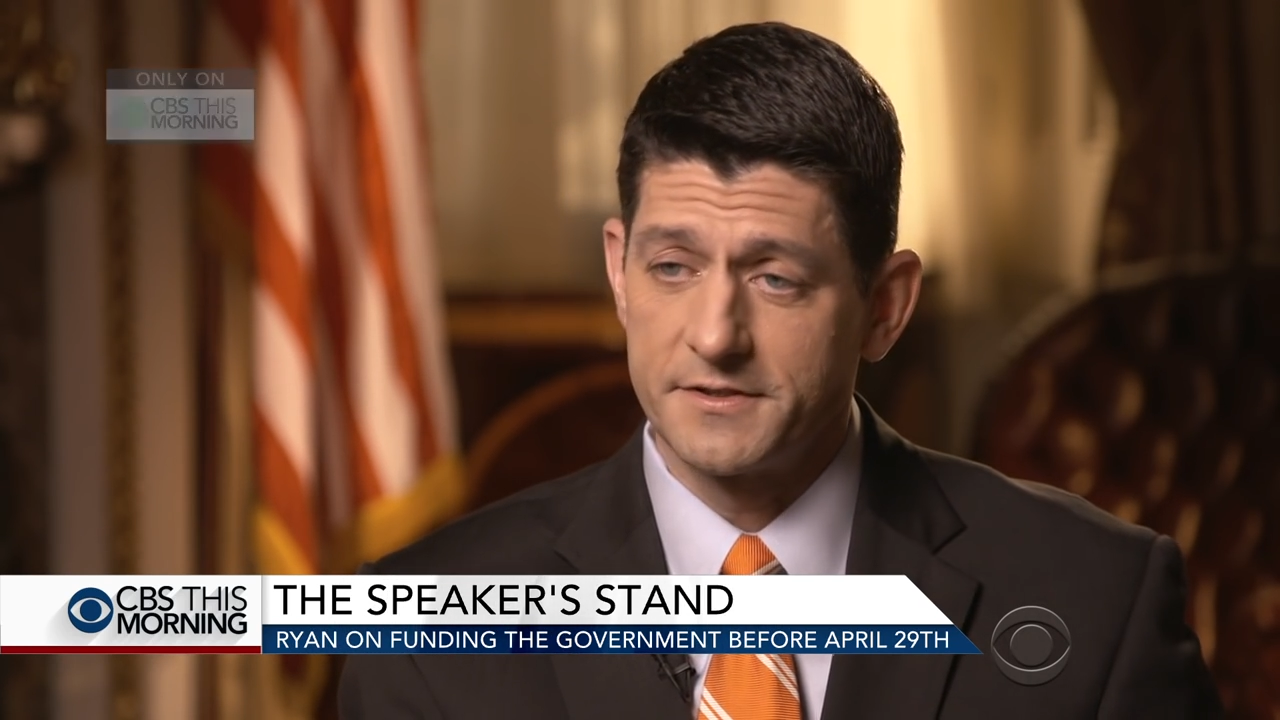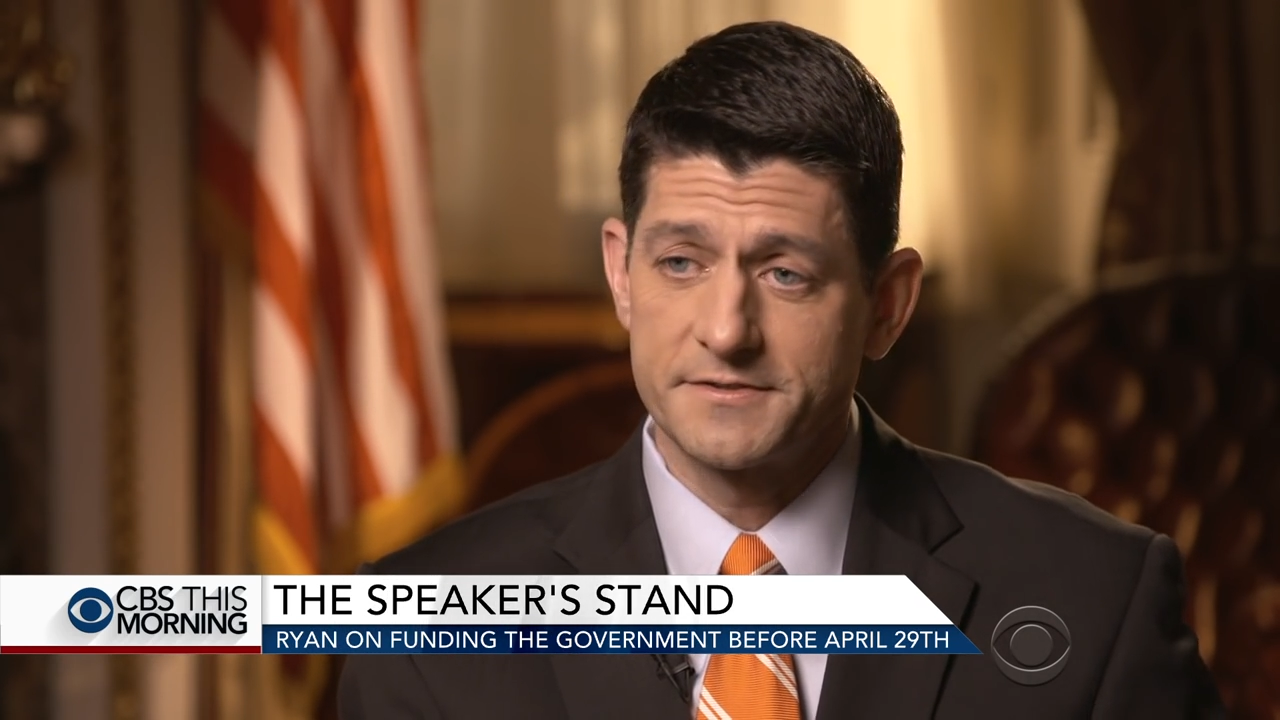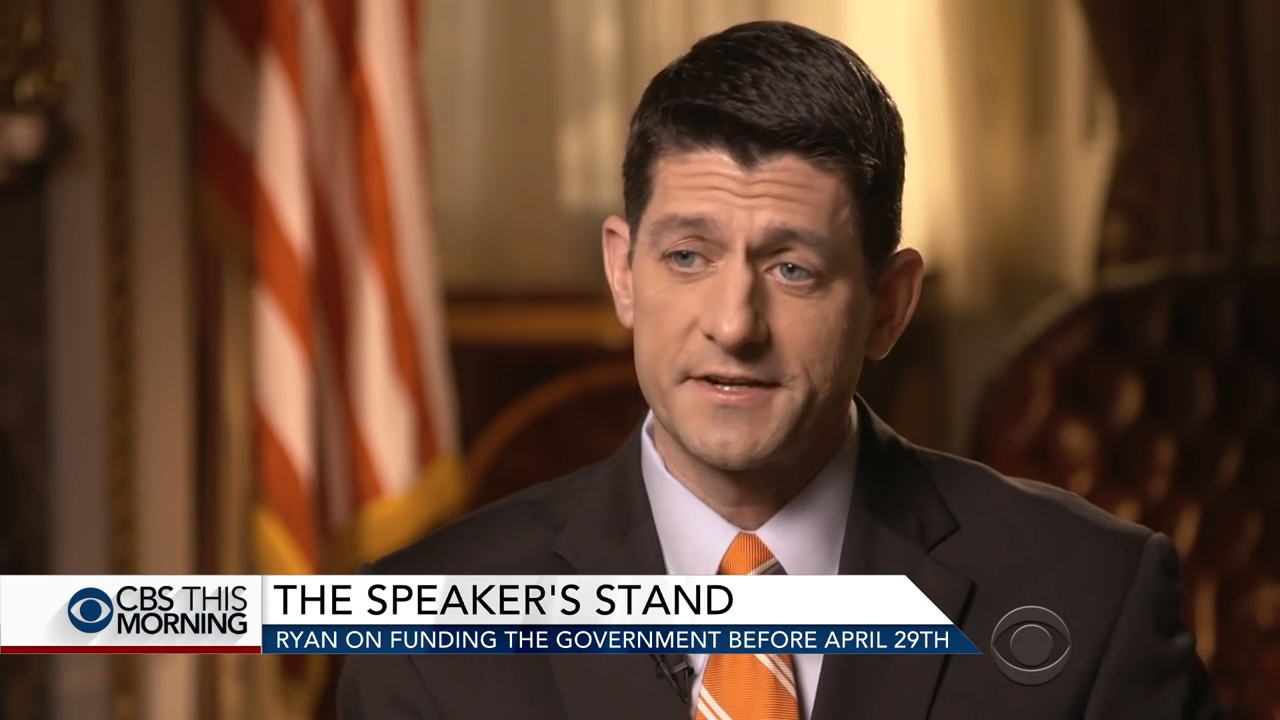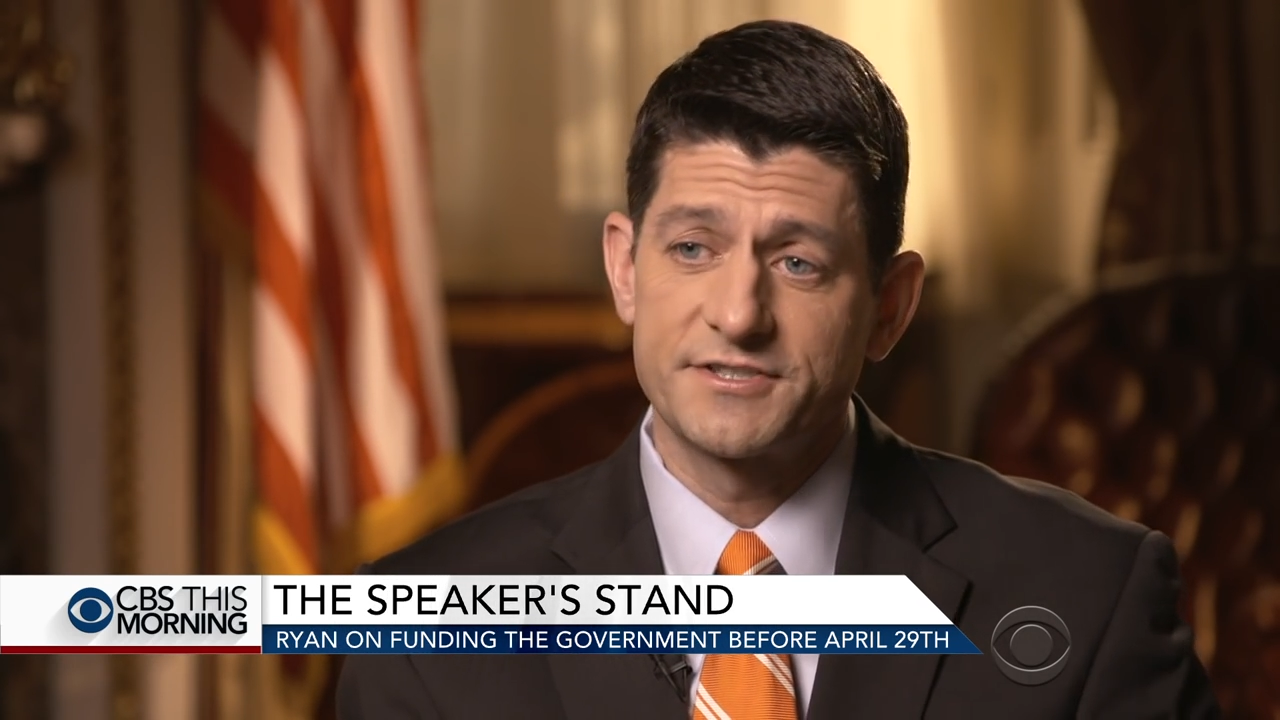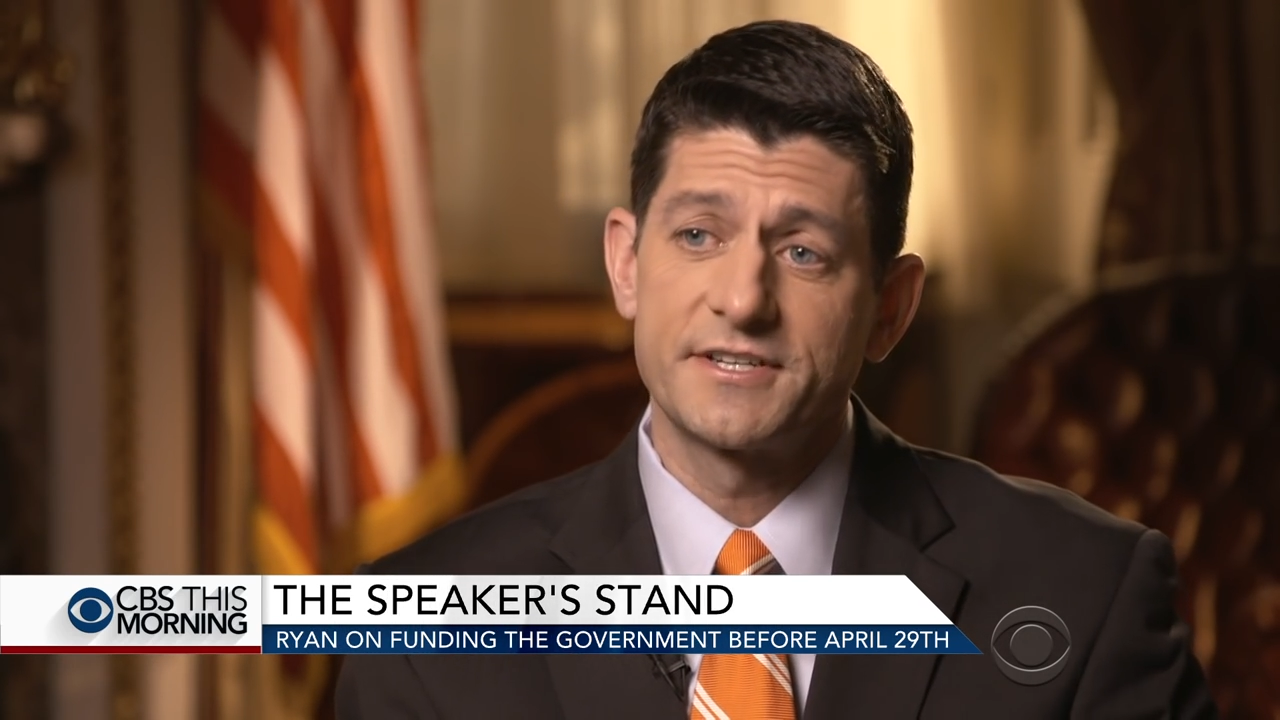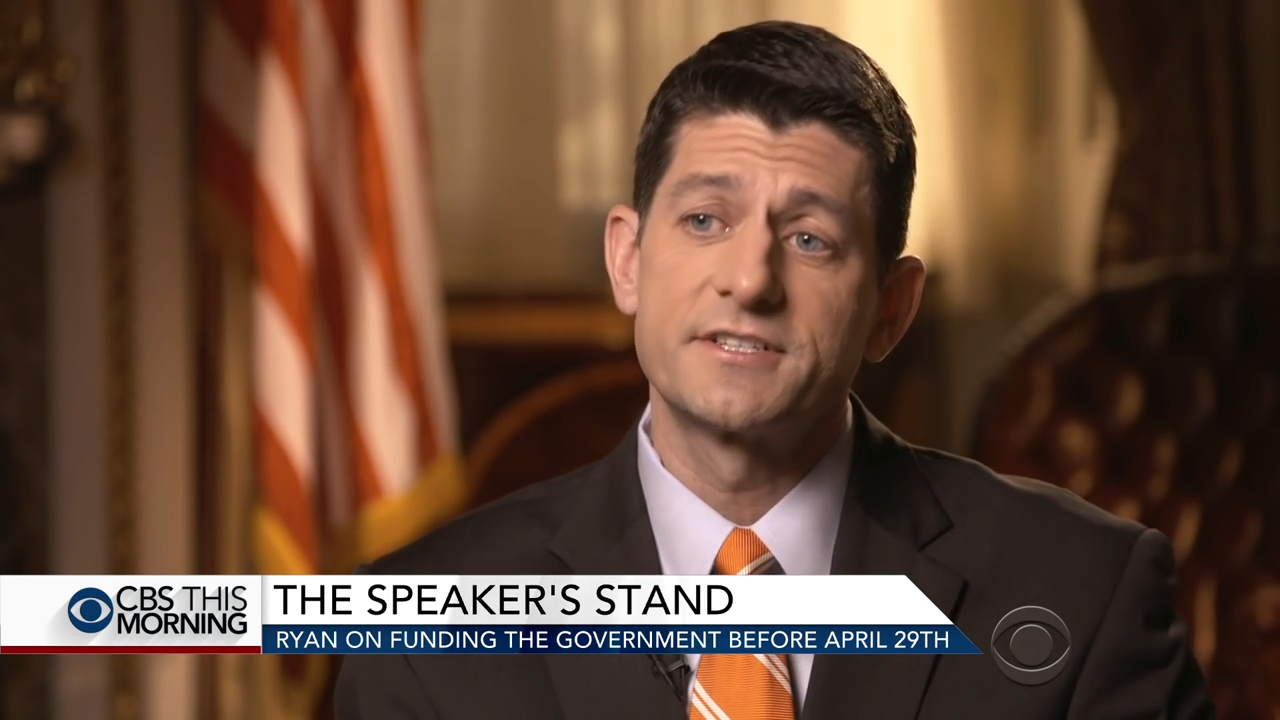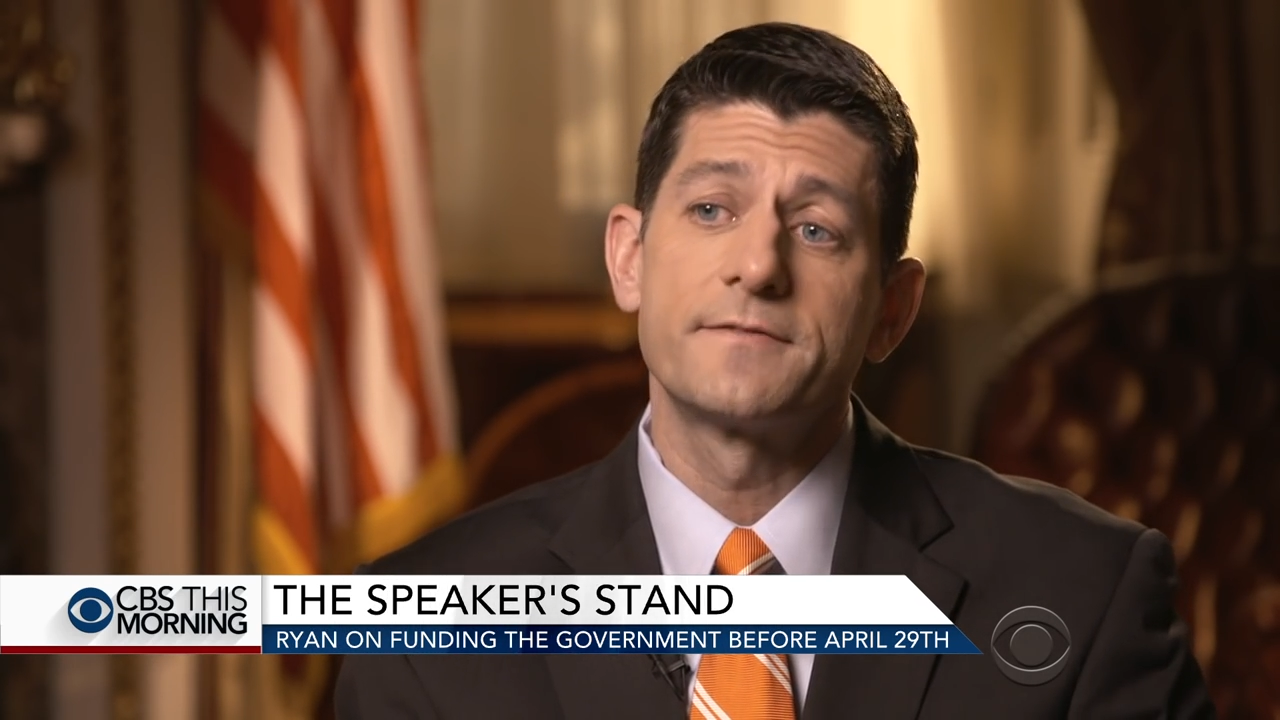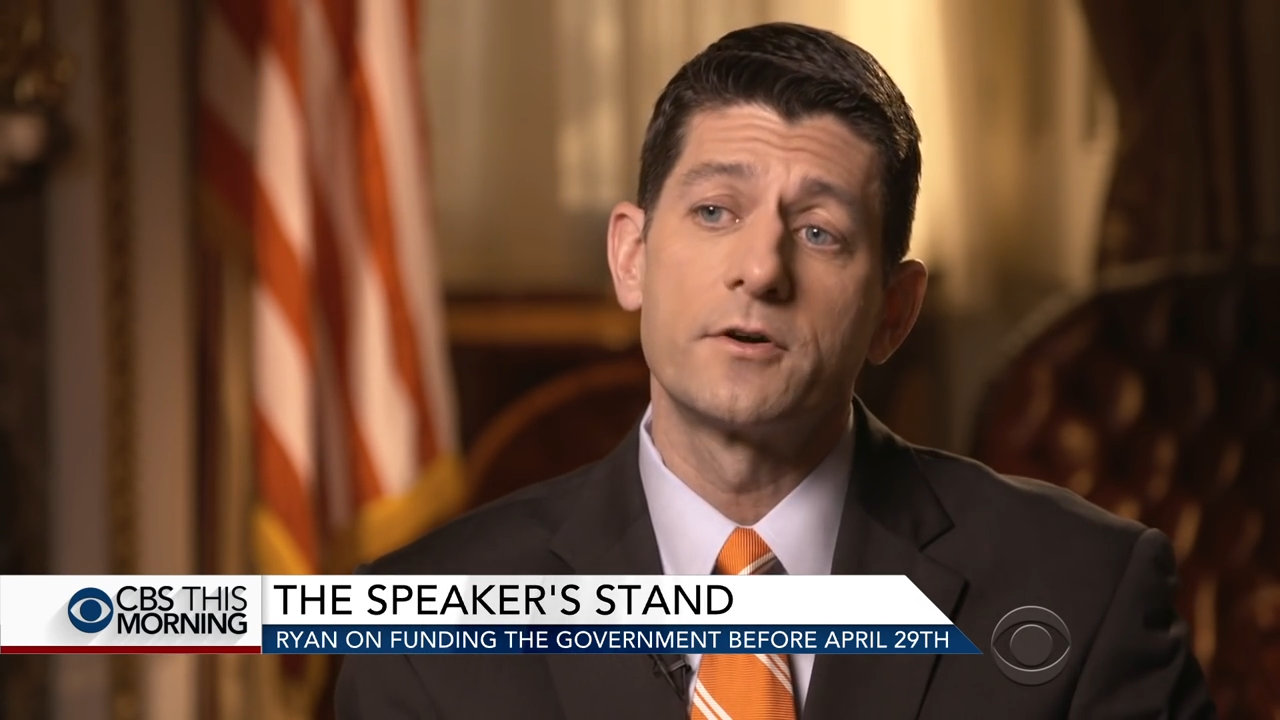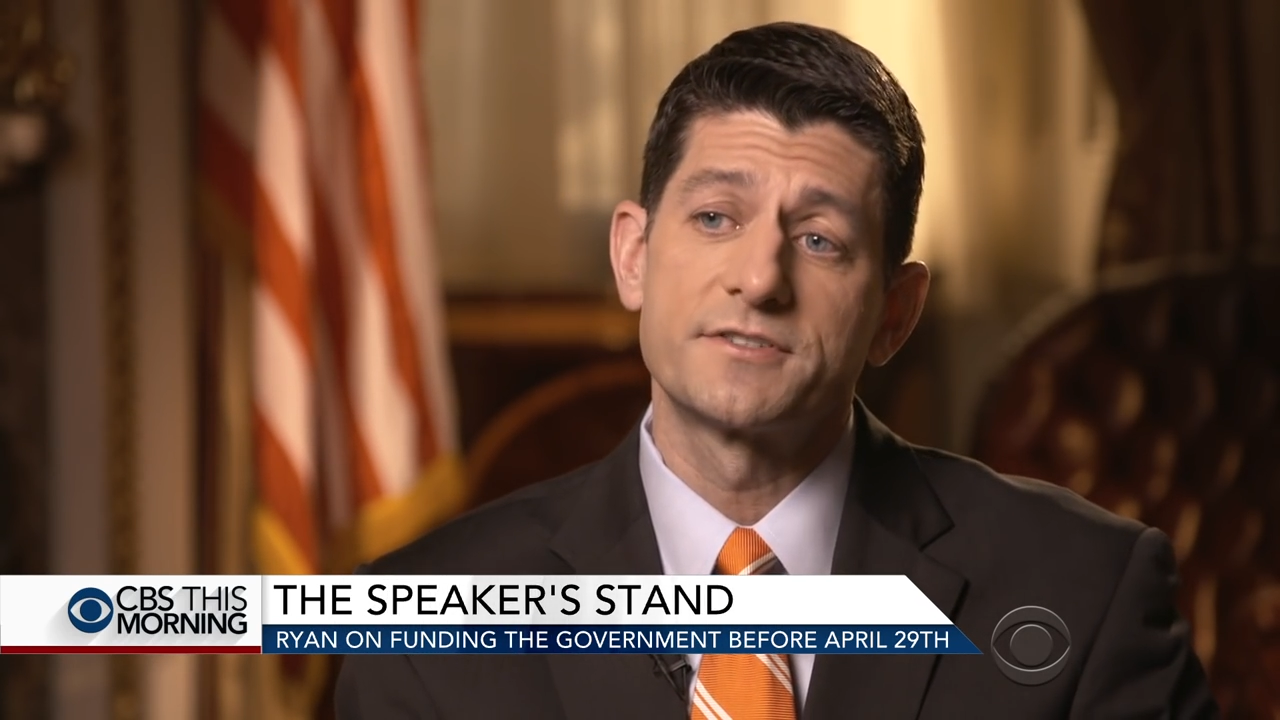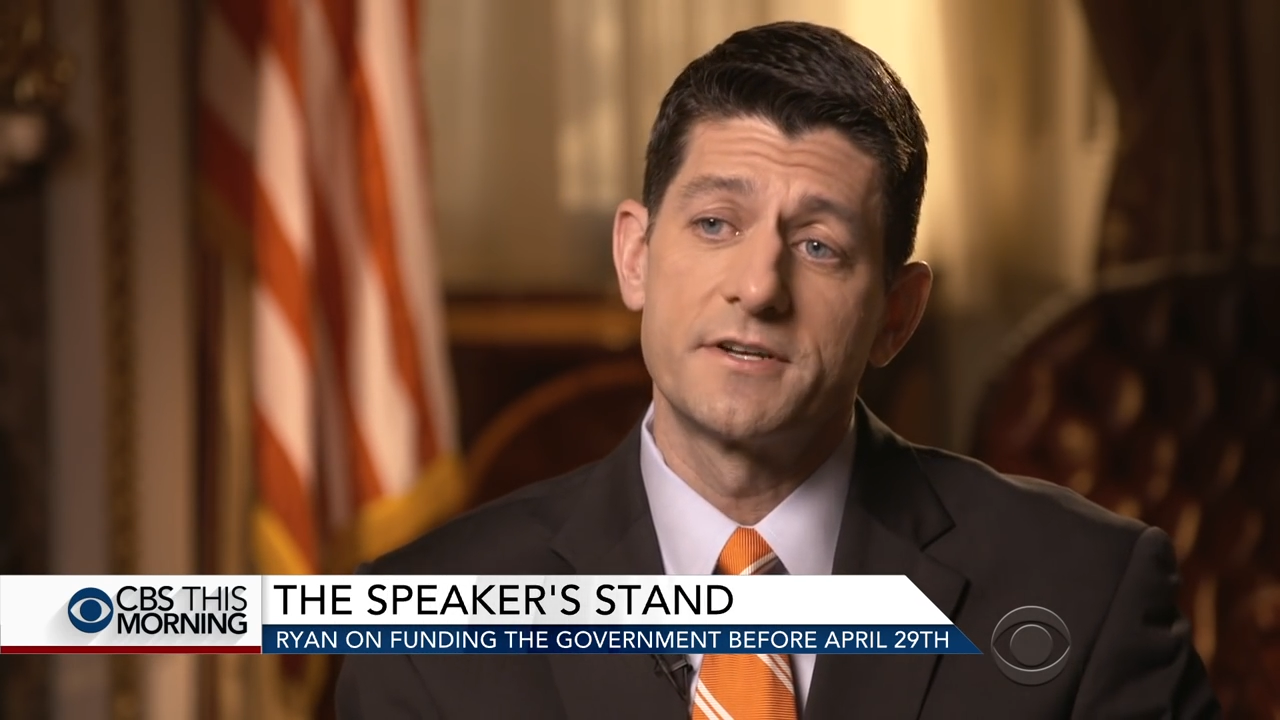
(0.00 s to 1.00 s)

It takes 60 votes